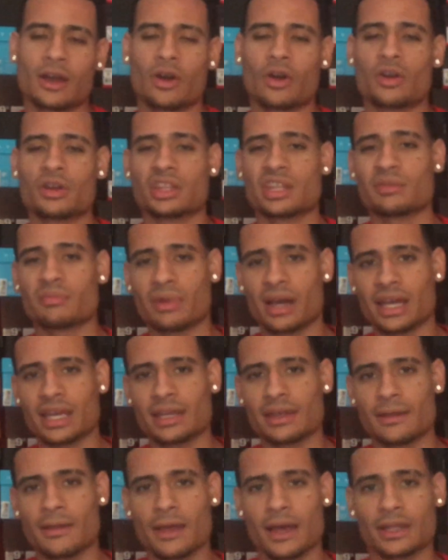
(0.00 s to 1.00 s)
Or they
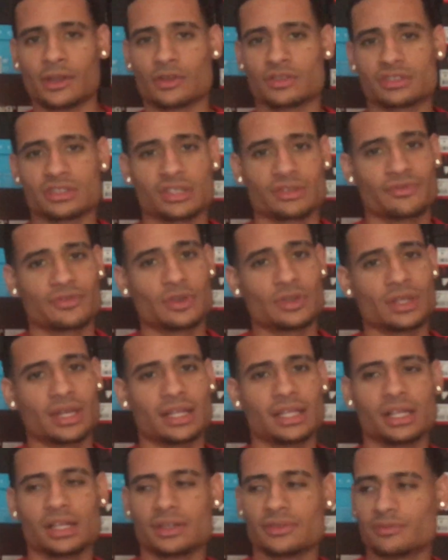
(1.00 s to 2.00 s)
might, and those are the few
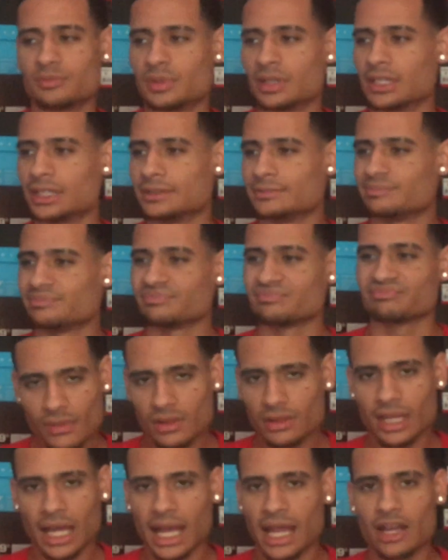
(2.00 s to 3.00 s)
that love, but
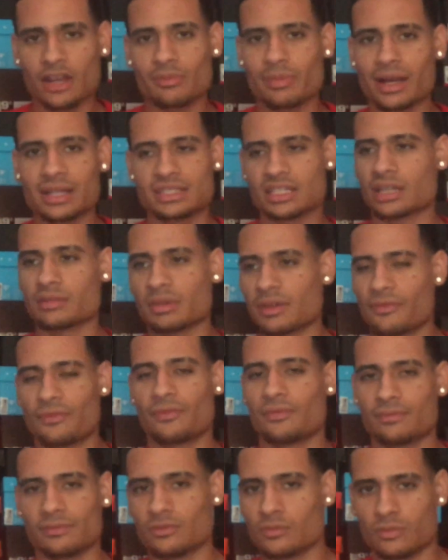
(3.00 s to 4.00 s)
not everybody's gonna be,
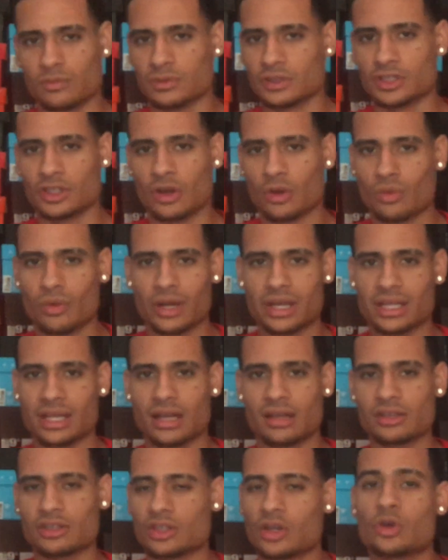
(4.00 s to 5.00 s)
you know, running
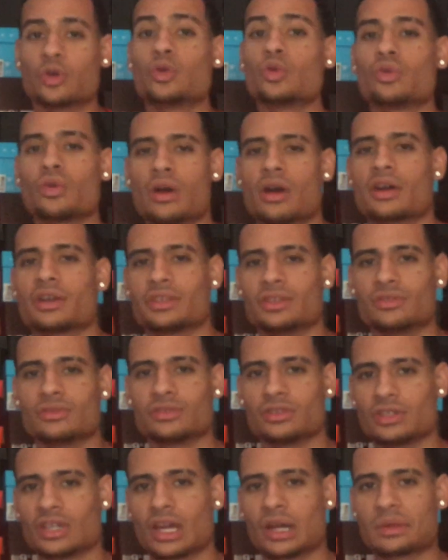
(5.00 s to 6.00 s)
out. You know, who are you?
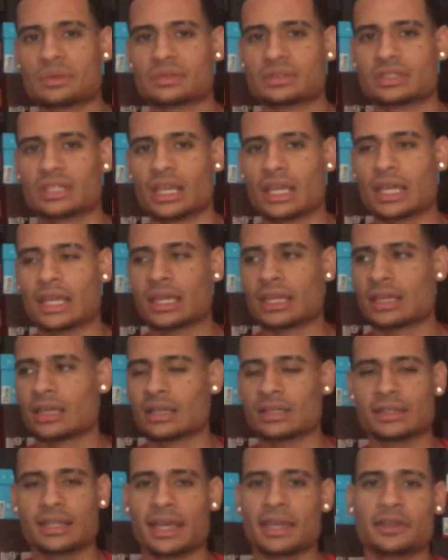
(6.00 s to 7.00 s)
You get what I'm saying?
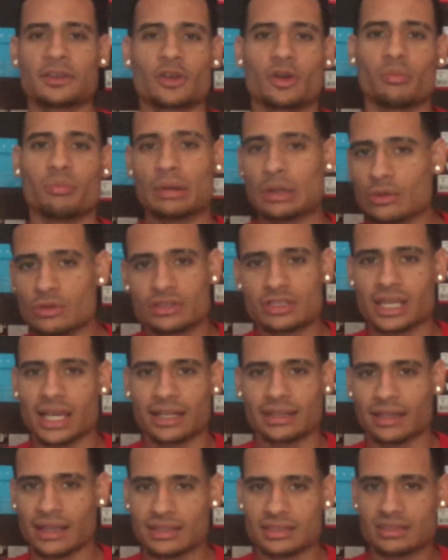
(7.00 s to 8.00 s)
They ain't no blue
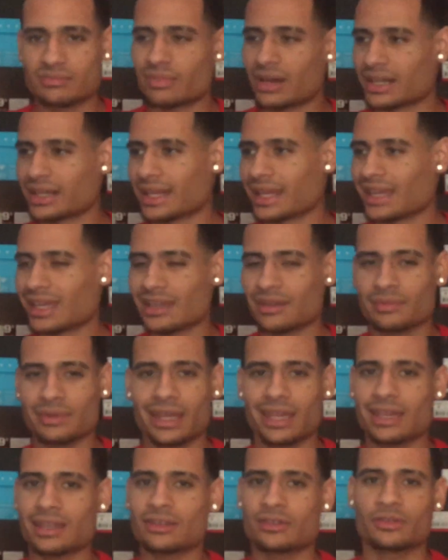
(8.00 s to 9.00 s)
check next to my name.
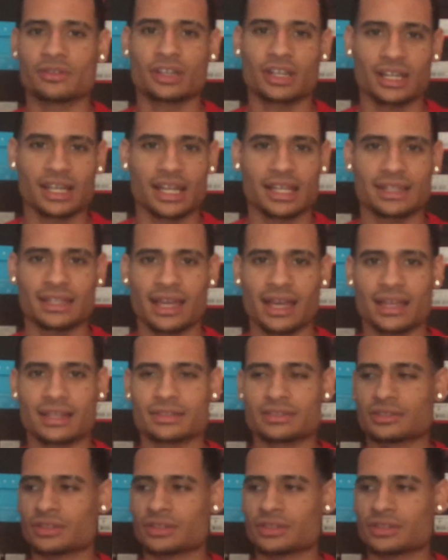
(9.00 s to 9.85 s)
They ain't no nothing like that.